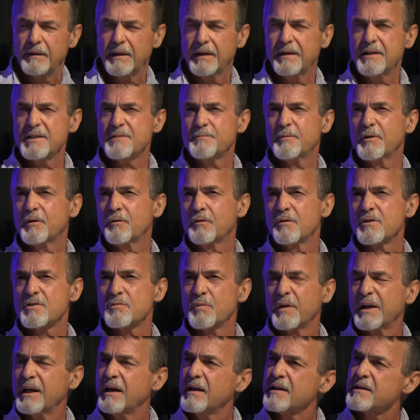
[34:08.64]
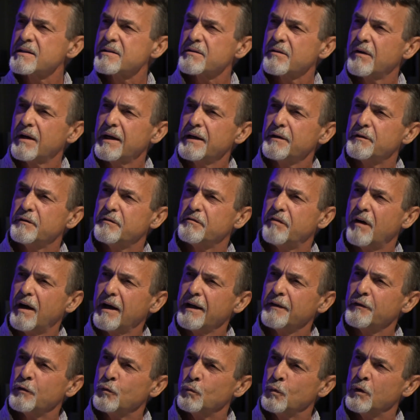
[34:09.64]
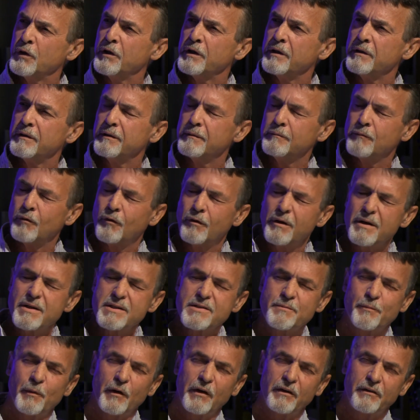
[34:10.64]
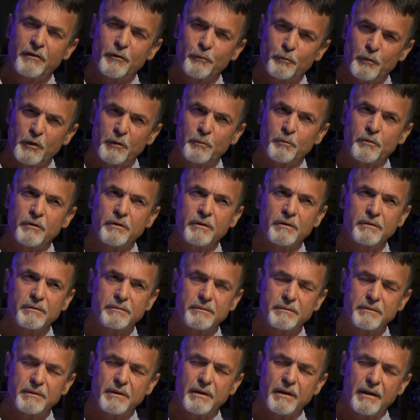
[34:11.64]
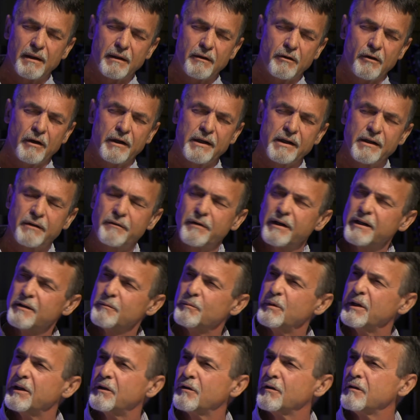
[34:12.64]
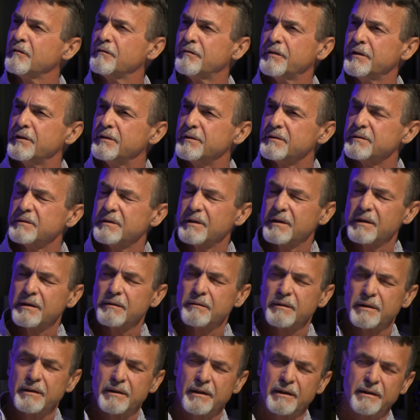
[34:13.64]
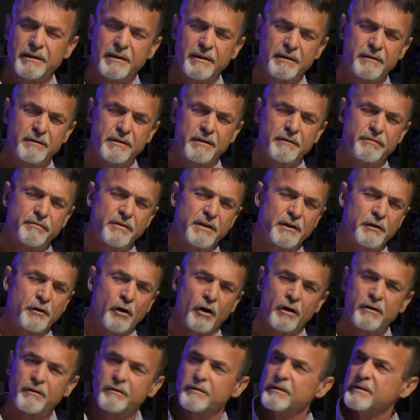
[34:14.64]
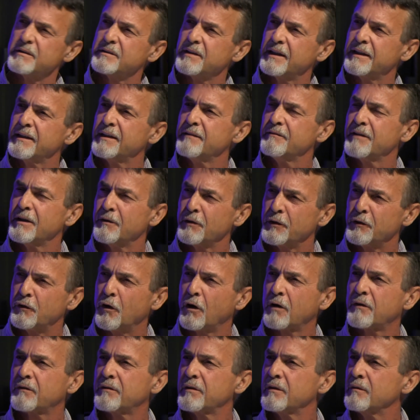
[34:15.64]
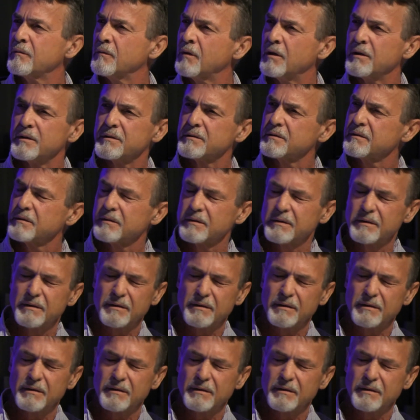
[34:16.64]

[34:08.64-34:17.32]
And that is because when I was trying to find the word, the more I spoke to people, I got incredibly confused. There were different doctrines. I didn't even know what doctrine was.